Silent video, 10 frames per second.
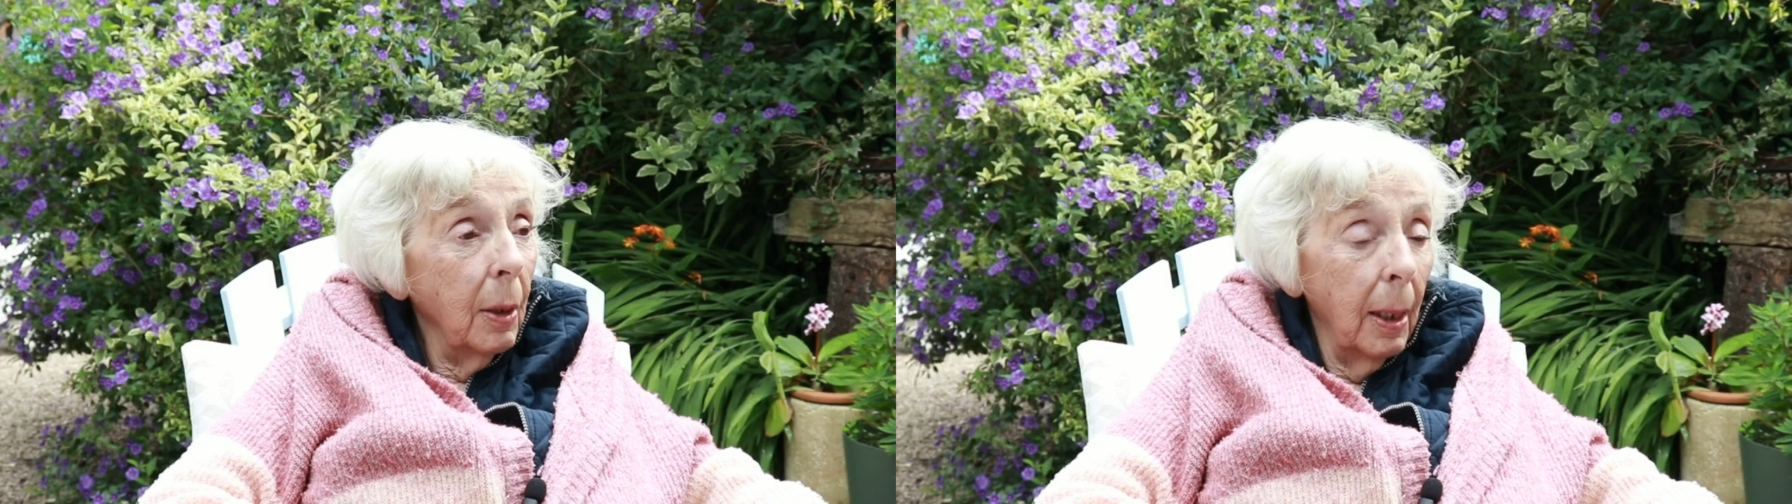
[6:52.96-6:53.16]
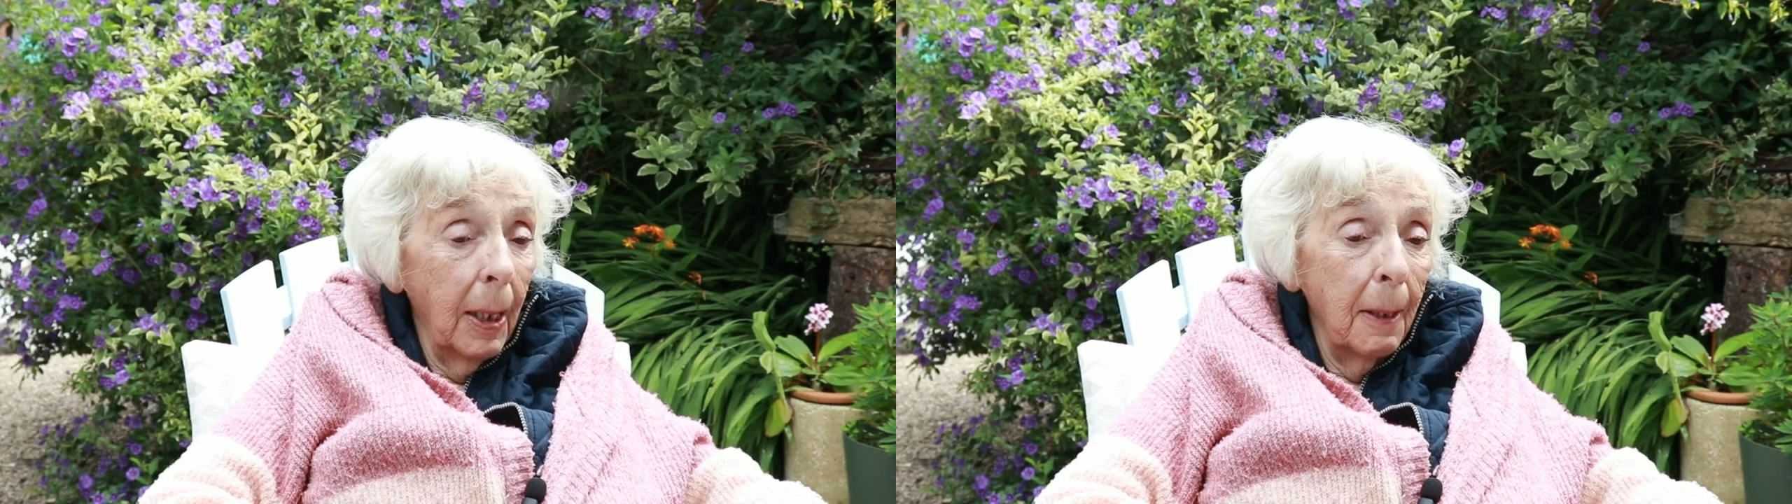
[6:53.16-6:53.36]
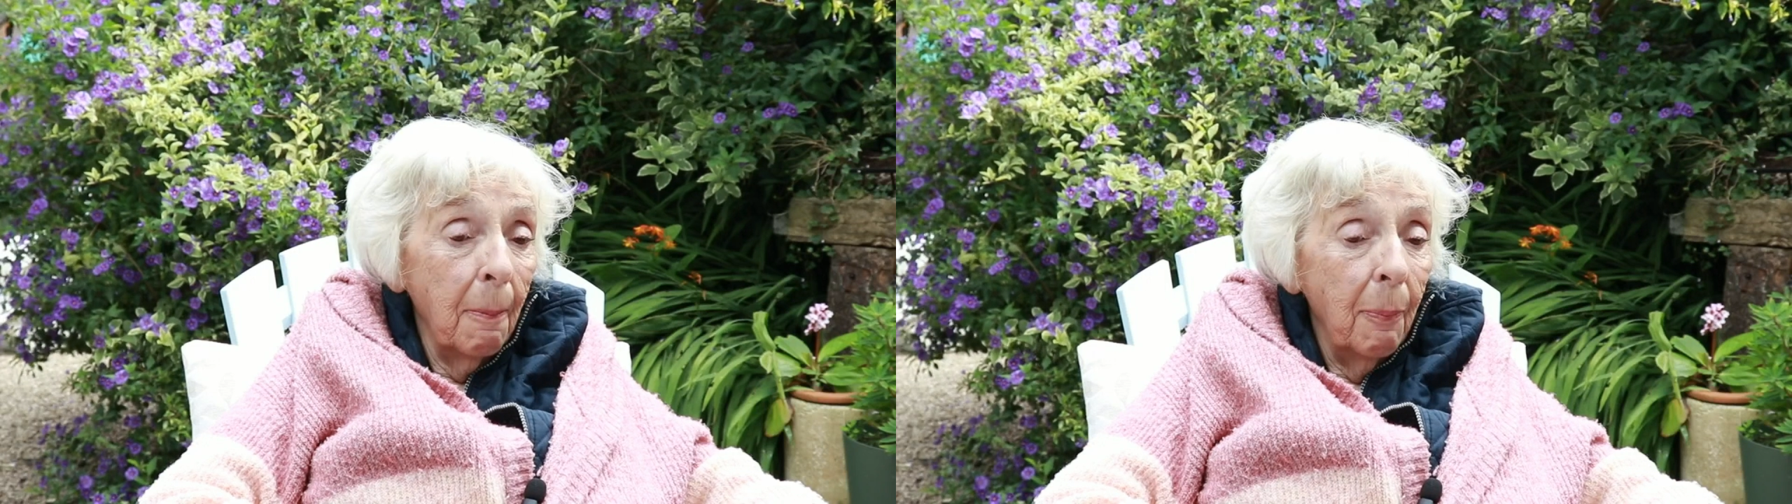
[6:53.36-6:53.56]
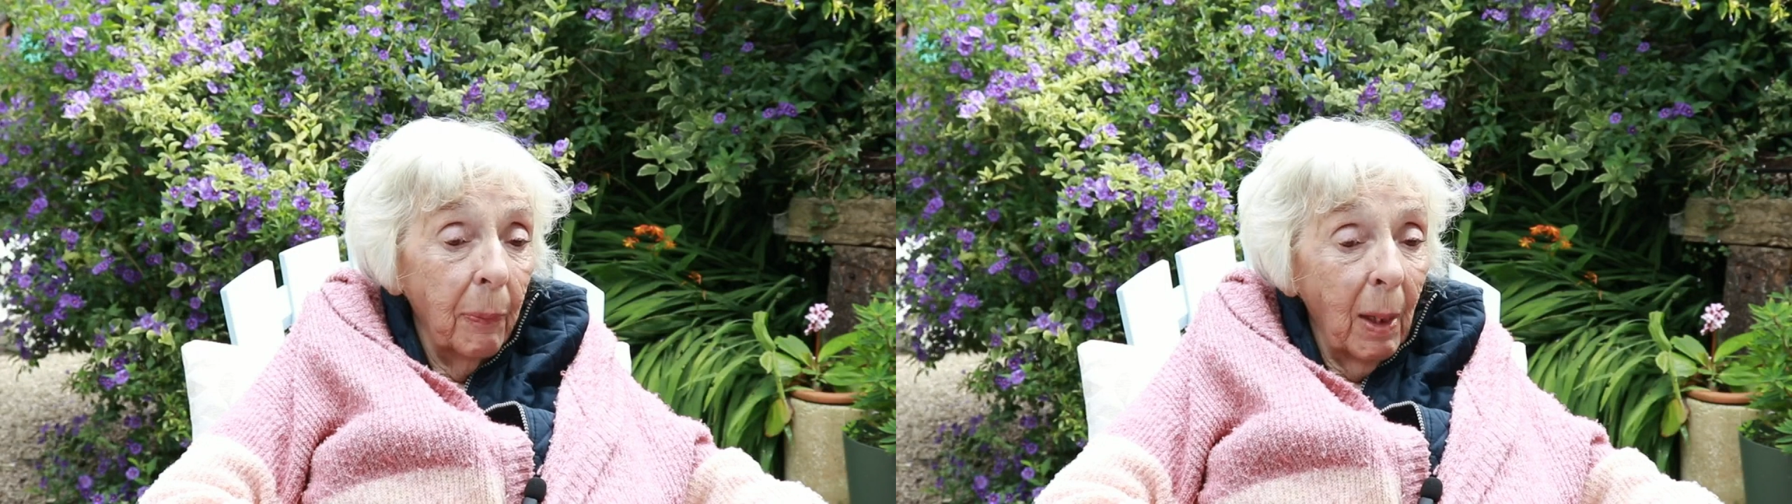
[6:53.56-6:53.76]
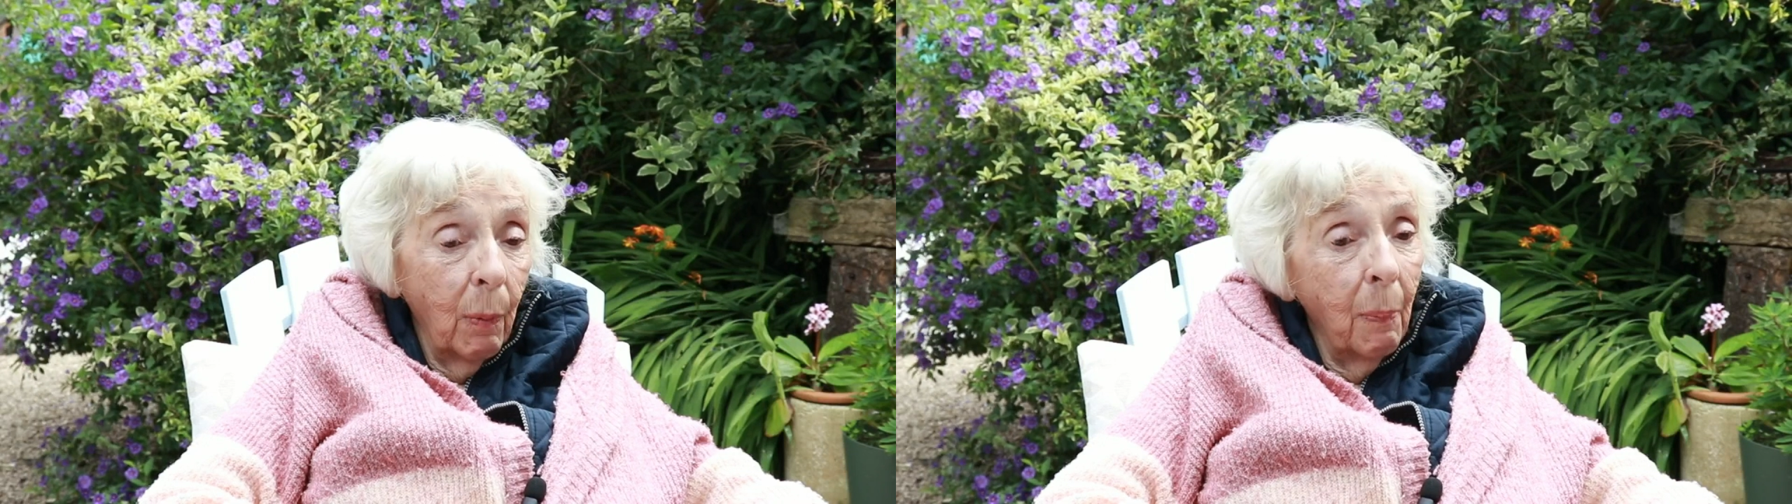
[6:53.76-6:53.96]
Yeah,
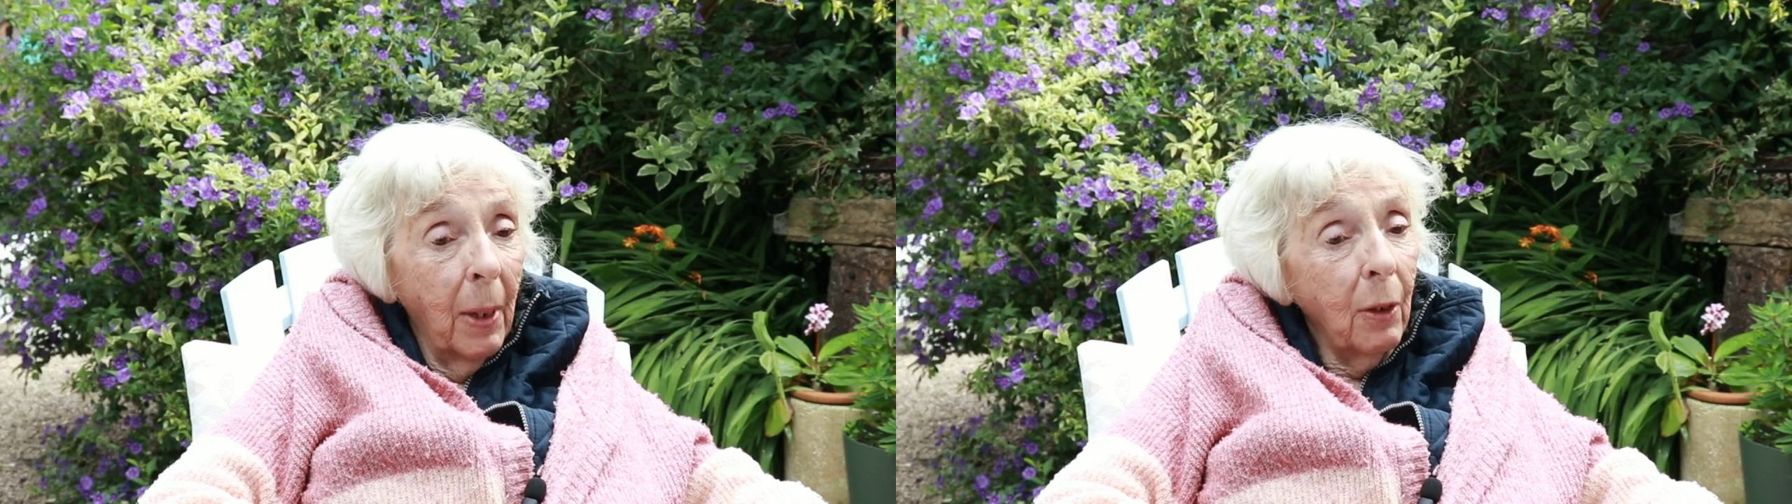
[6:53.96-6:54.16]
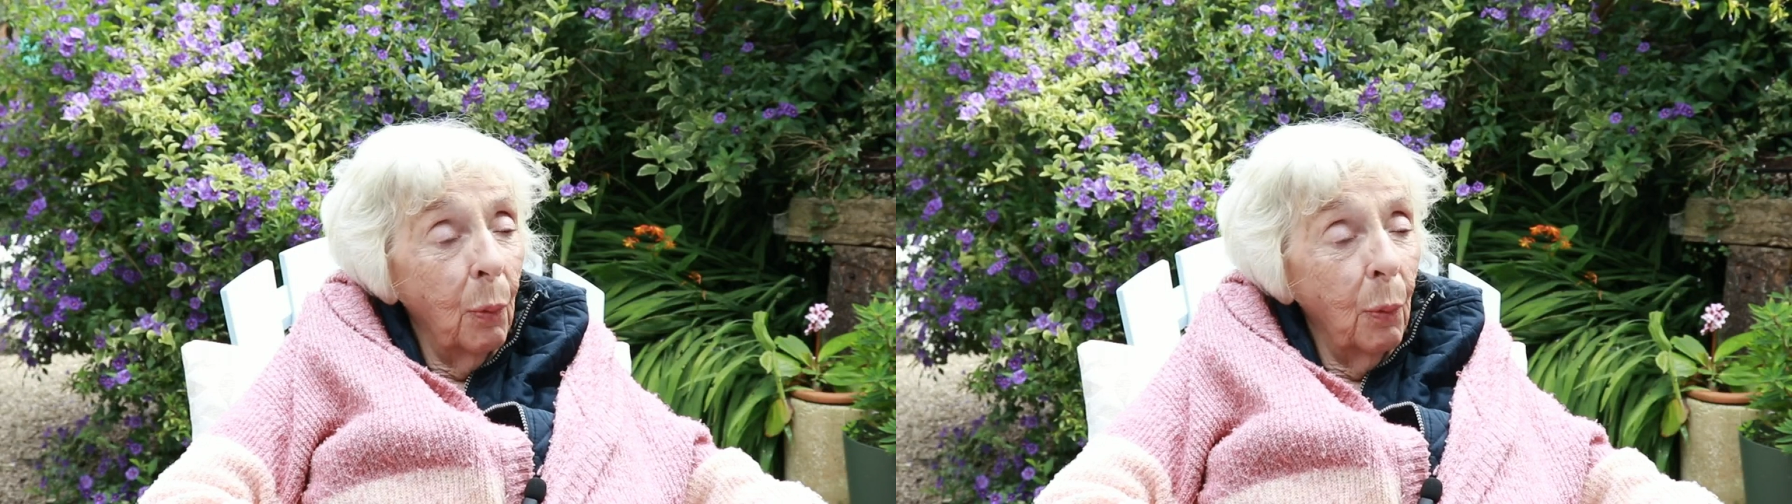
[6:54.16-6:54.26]
and went back